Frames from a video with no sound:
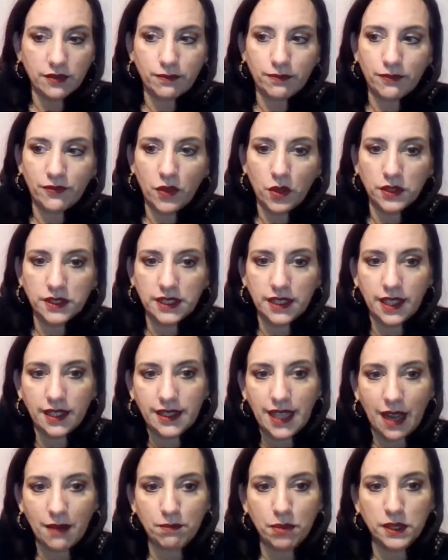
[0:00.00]
of folds it
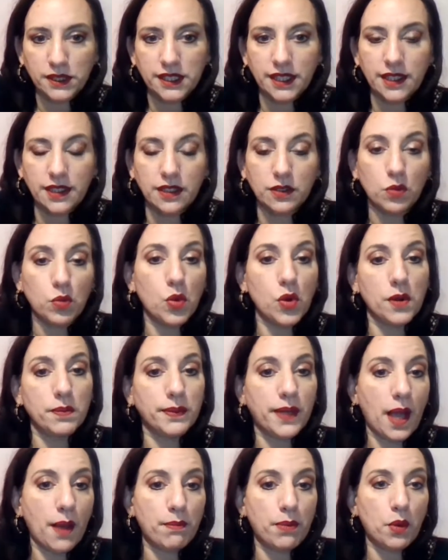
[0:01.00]
like that and puts it in a warm
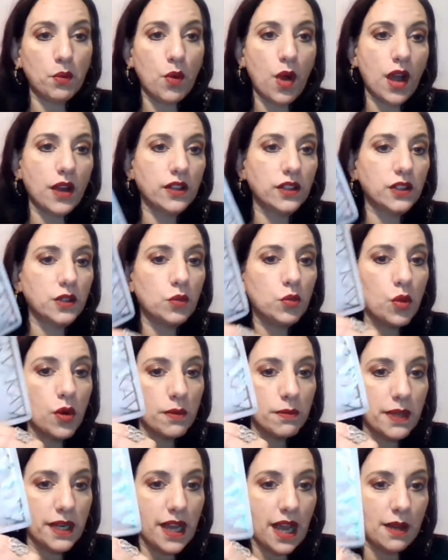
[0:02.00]
cup of water to
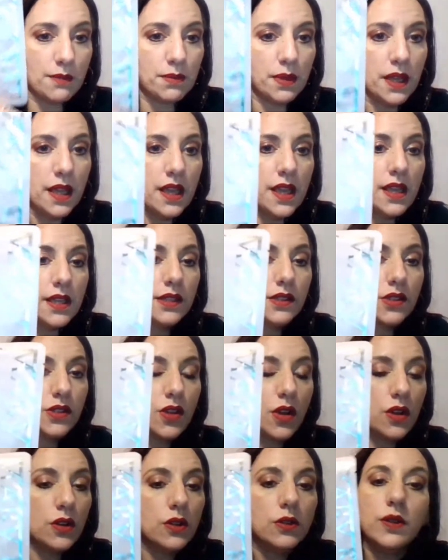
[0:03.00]
warm it up.
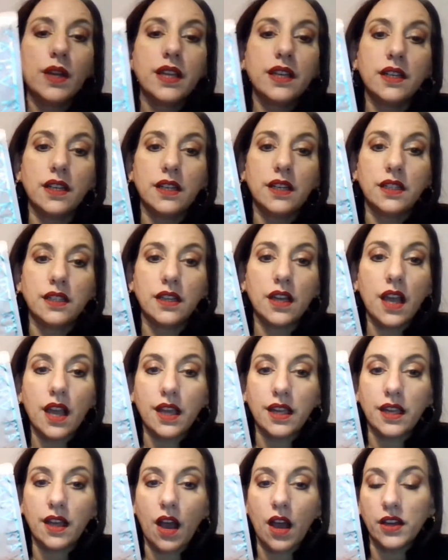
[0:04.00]
So in a
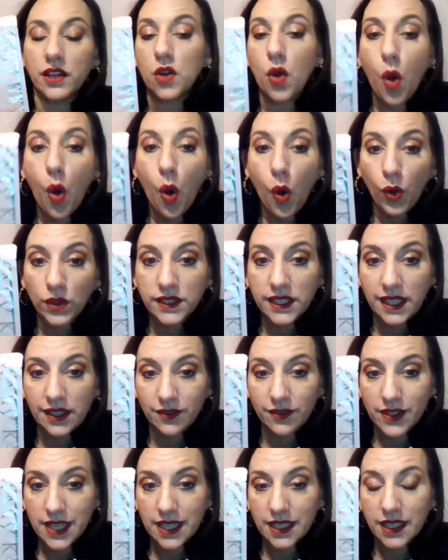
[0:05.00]
on a cold
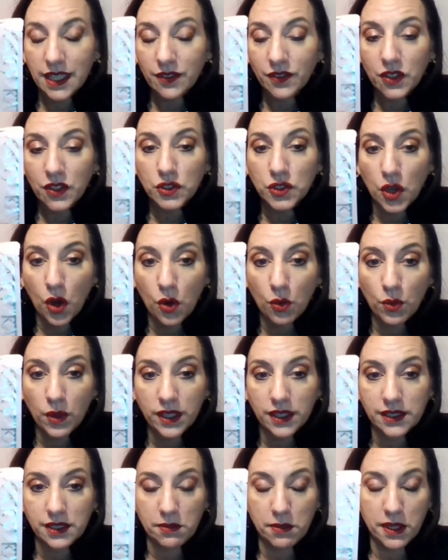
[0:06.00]
evening, if you don't
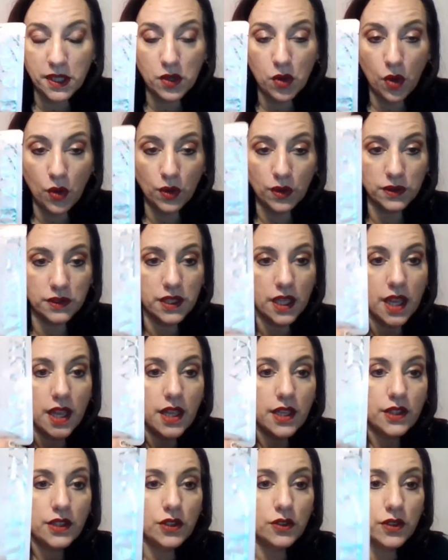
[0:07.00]
want it to be cold,
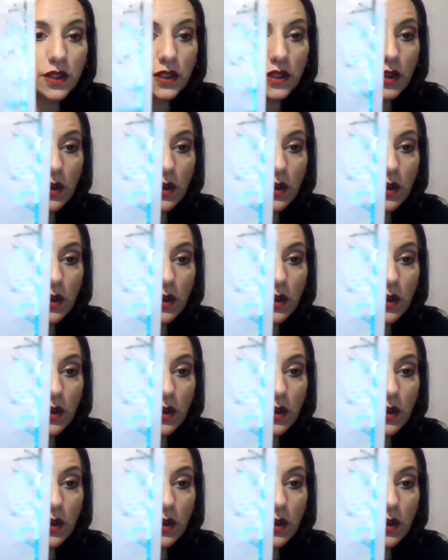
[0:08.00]
you can